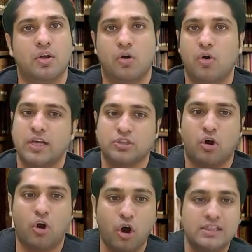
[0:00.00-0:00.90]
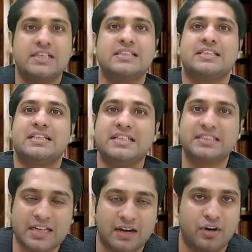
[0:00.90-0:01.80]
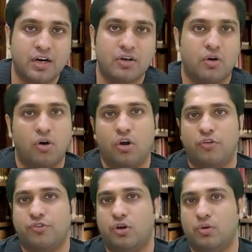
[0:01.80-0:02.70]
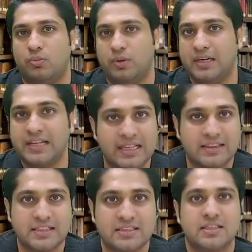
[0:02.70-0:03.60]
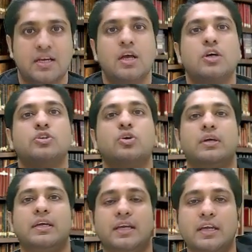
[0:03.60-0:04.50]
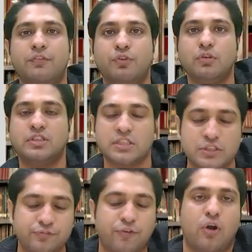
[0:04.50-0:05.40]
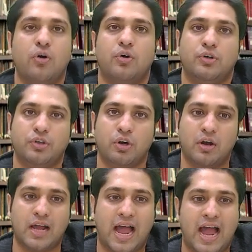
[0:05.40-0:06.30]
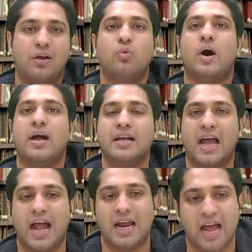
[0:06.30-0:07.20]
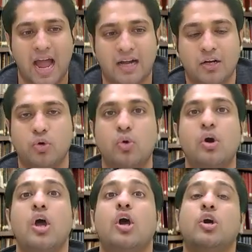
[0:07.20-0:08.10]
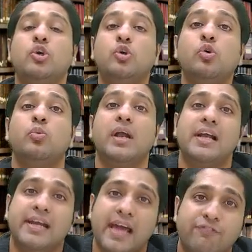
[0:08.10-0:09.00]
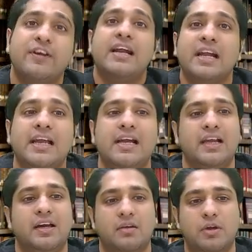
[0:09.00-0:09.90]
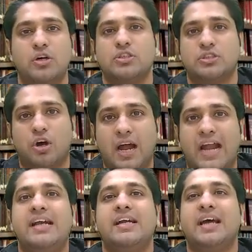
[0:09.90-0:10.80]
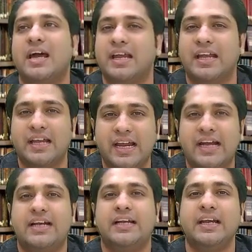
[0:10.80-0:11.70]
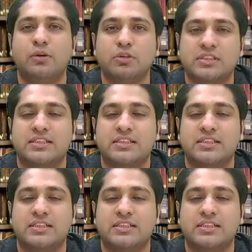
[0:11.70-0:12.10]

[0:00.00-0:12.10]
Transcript: Okay, so all this is covered. All of y'all will get this. So if you just follow your hack 1 and hack 2, you will definitely clear, because your entire 80 to